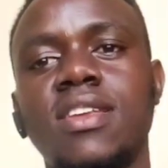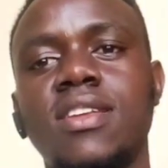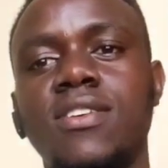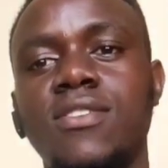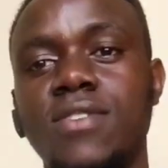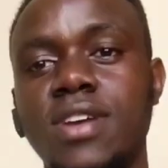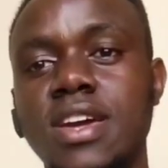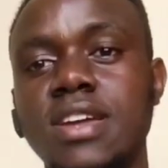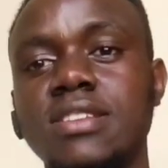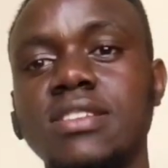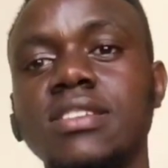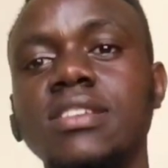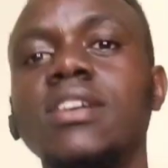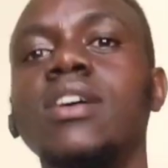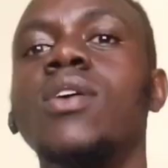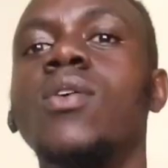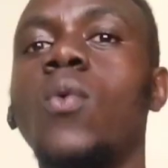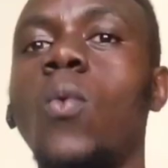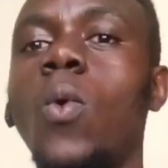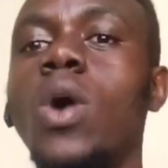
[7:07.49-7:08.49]
You get,
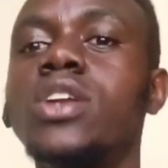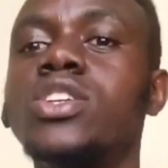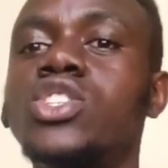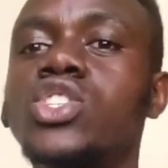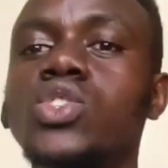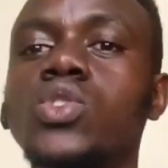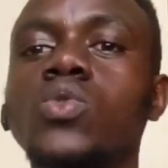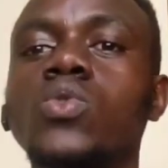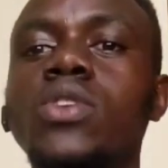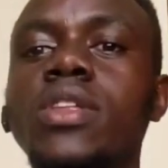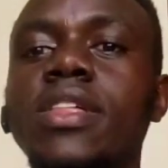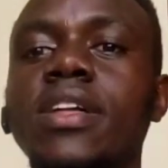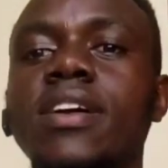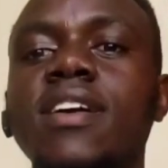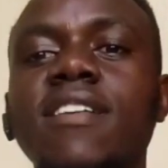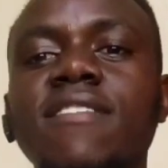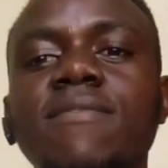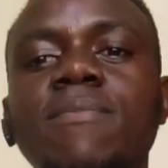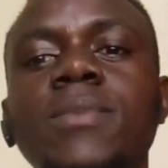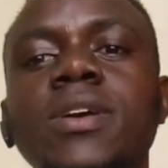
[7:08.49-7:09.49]
what should the
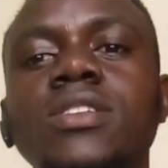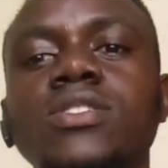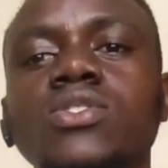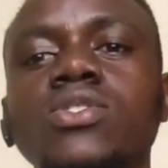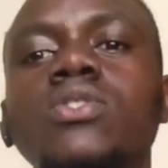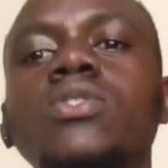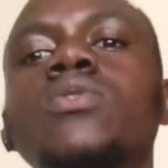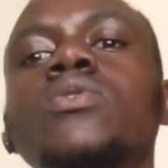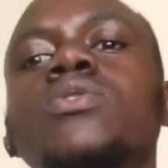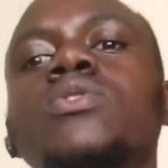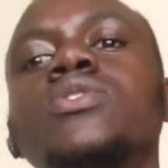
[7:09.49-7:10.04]
government do?